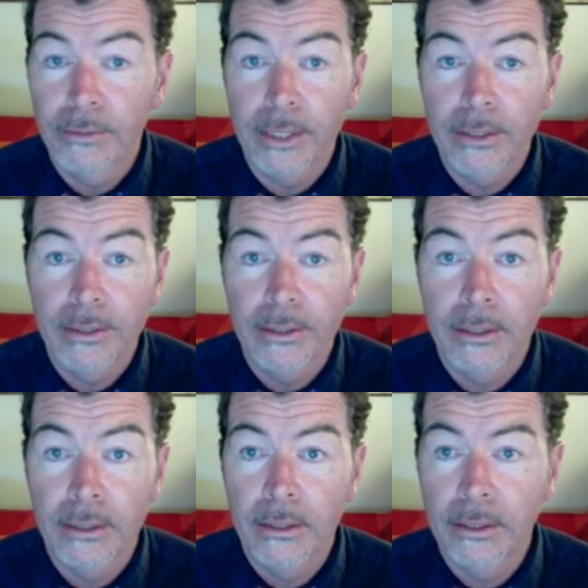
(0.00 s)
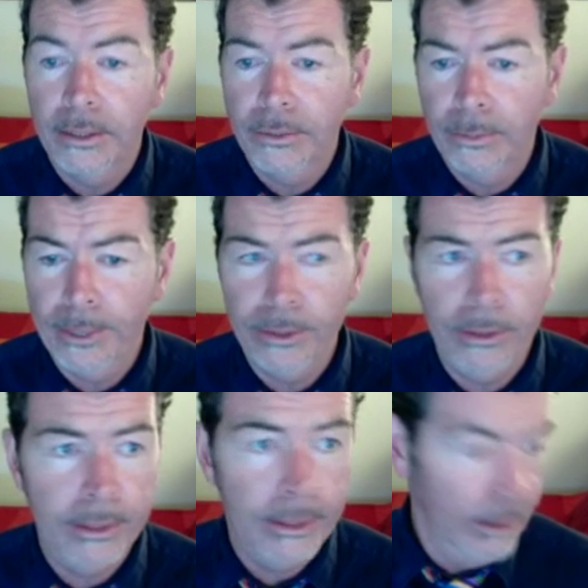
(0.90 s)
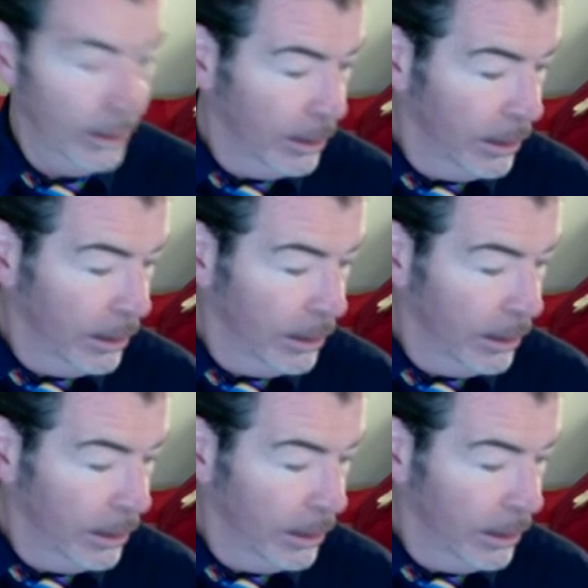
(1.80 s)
gracious. Did I talk about chocolate?